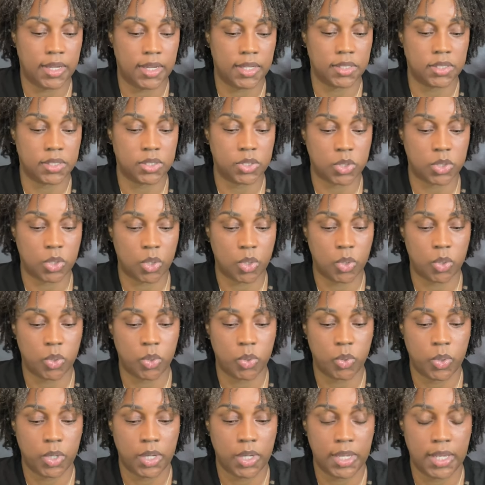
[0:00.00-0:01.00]

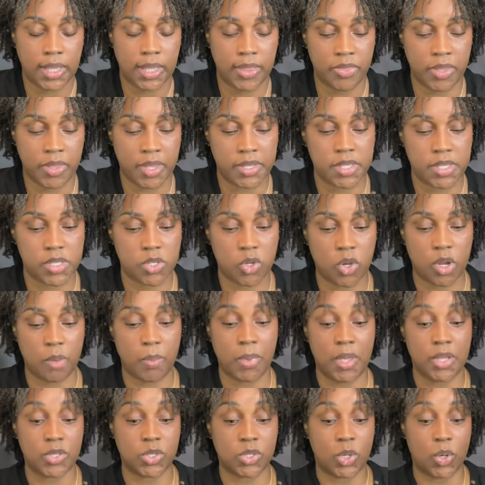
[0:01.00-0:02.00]
So this is gonna
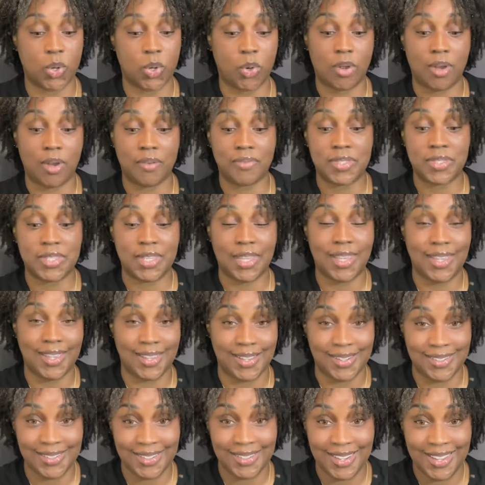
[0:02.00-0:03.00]
be a total of
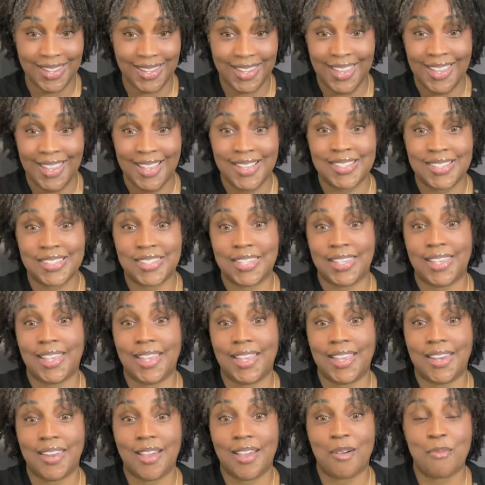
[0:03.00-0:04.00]

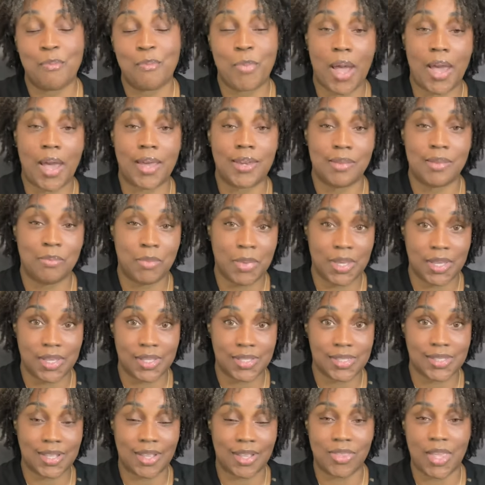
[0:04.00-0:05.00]
10 body
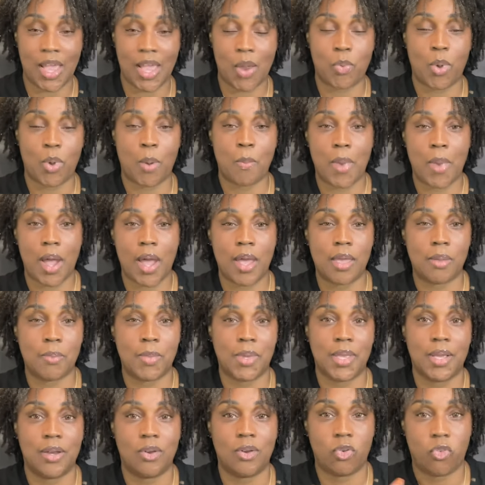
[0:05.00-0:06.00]
mists that remind
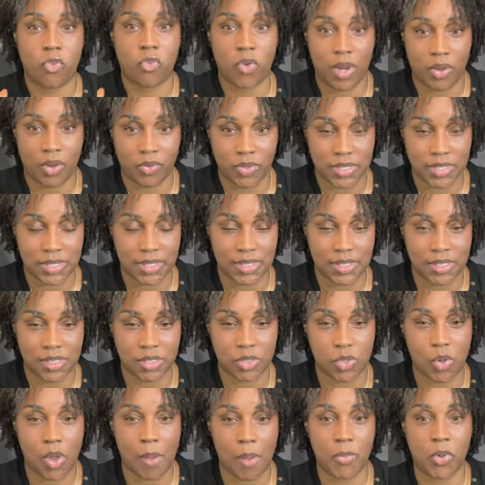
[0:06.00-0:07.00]
me of fragrances.
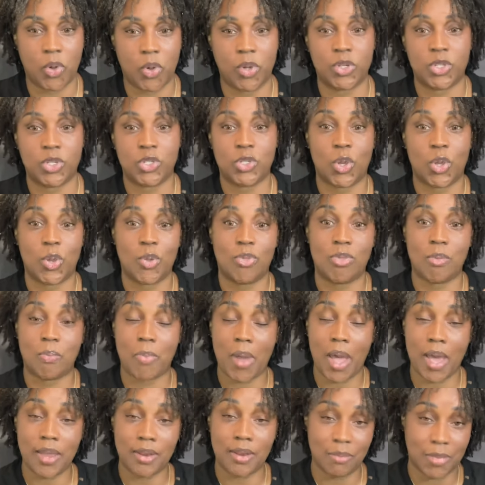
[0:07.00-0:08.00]
So I'm gonna show you the
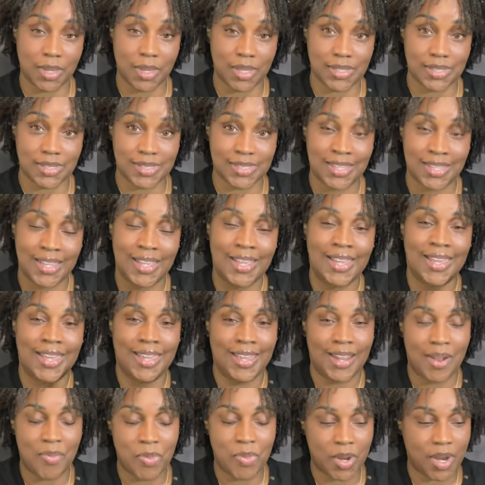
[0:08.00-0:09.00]
body mists,
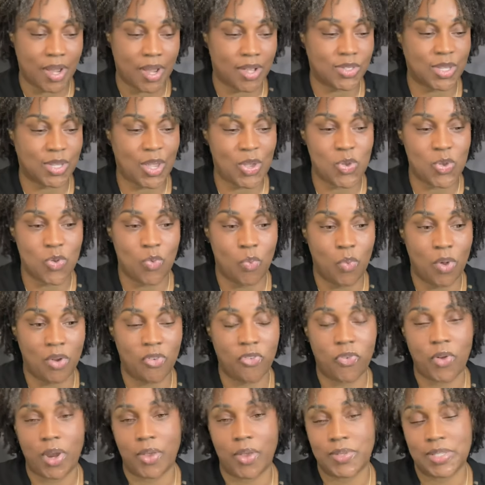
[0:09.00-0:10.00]
and then I'll tell you what
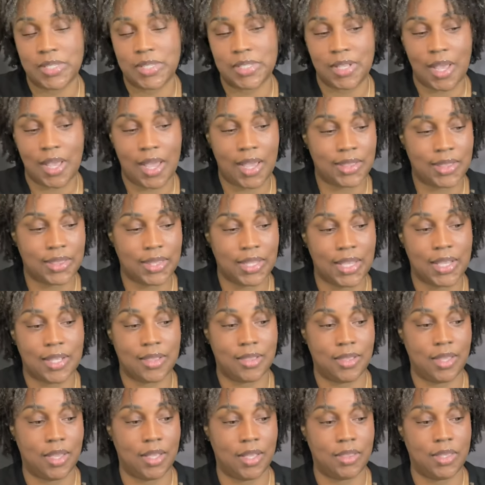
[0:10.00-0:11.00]
fragrances I
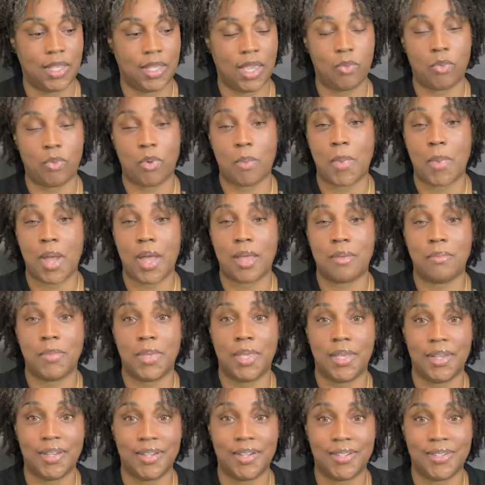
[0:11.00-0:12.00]
think that they remind
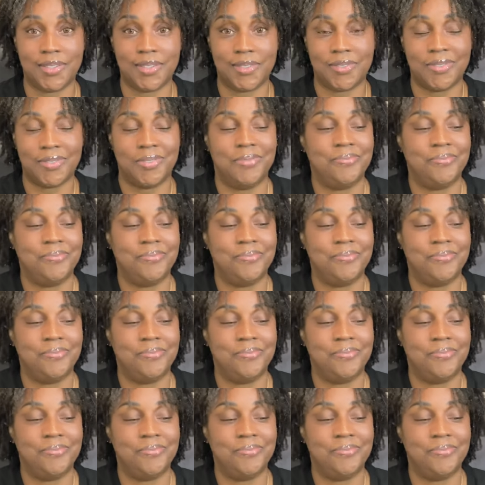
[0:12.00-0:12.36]
me of.